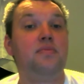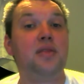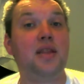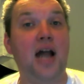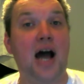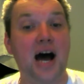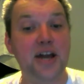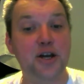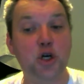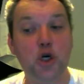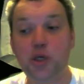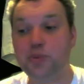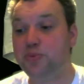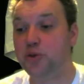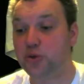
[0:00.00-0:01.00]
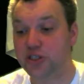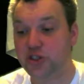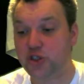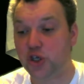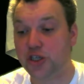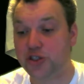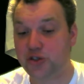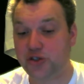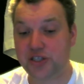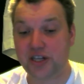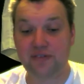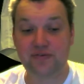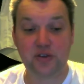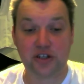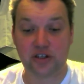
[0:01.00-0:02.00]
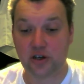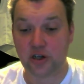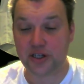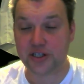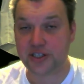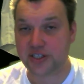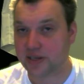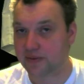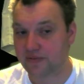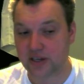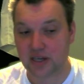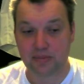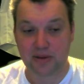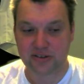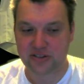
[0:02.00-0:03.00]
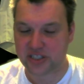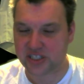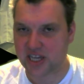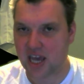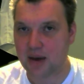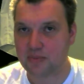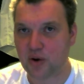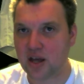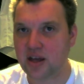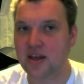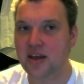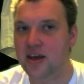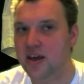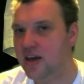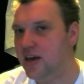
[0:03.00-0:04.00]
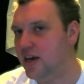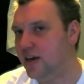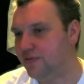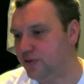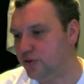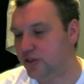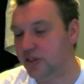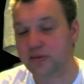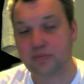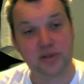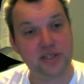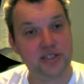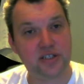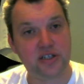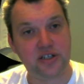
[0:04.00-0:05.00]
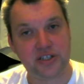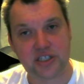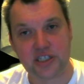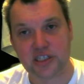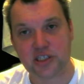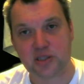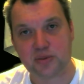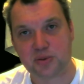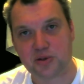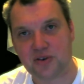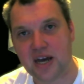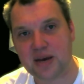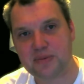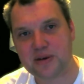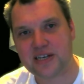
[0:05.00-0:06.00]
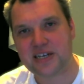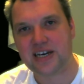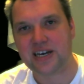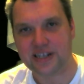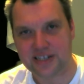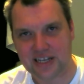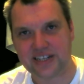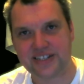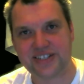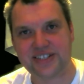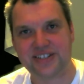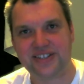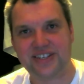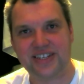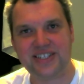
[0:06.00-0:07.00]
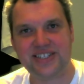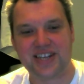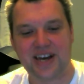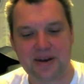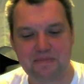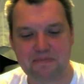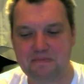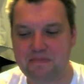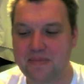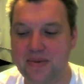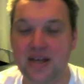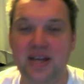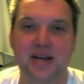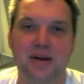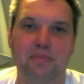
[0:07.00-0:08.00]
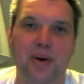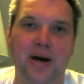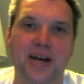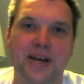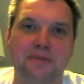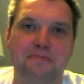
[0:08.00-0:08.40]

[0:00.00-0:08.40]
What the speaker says: I hope you enjoyed yourself and learned something about this camera. If you did, please consider subscribing, and I'll see you next time. Bye.